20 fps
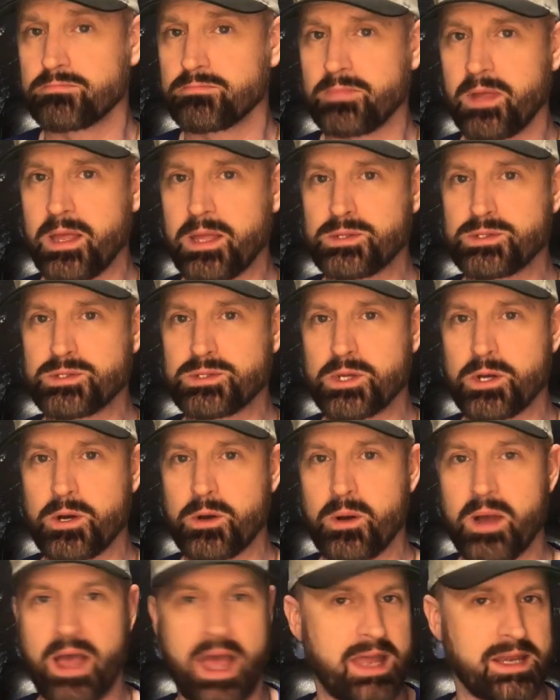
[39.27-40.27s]
and
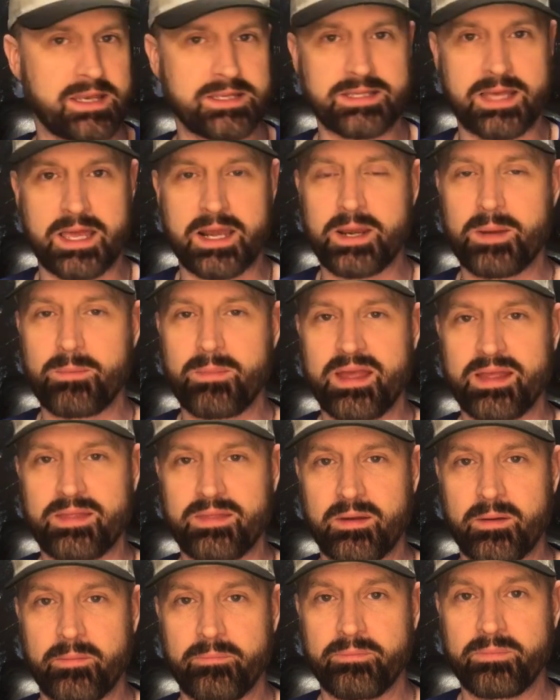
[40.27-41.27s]
so I decided to make
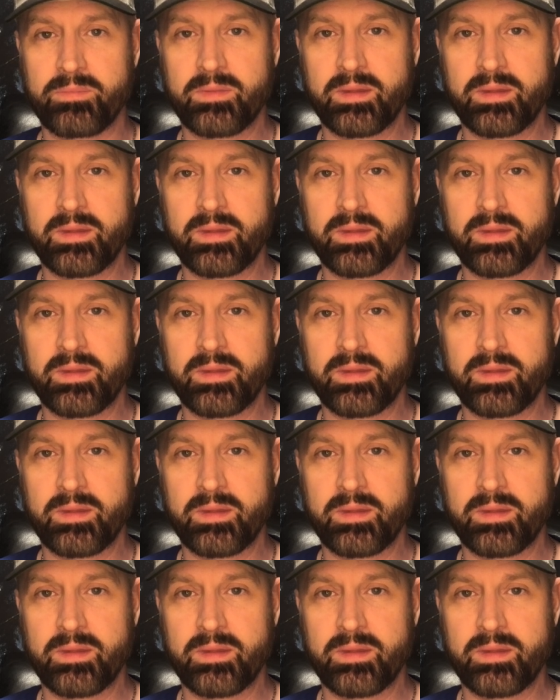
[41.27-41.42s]
them.